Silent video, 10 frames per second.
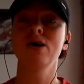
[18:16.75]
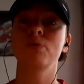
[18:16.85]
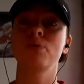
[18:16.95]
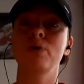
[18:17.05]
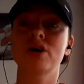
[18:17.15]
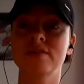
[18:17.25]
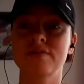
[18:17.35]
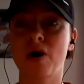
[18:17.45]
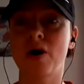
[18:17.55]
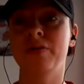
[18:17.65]
We were on the
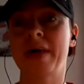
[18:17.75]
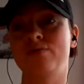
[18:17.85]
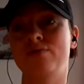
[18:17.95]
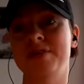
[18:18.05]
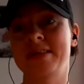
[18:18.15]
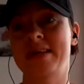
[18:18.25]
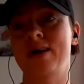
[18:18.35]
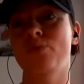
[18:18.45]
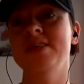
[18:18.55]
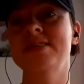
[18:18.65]
phone every day.
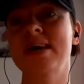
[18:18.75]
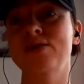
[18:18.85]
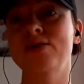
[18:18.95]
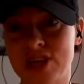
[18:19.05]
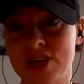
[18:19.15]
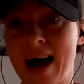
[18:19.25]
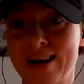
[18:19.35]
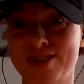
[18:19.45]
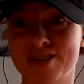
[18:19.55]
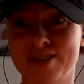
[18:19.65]
We say to each
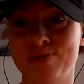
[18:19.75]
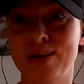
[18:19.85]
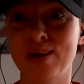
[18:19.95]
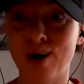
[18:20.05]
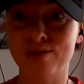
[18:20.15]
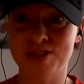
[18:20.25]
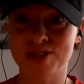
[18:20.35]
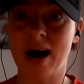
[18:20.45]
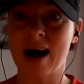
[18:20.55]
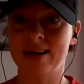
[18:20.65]
other that we love
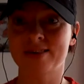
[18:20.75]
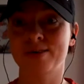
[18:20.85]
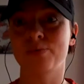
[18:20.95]
each other.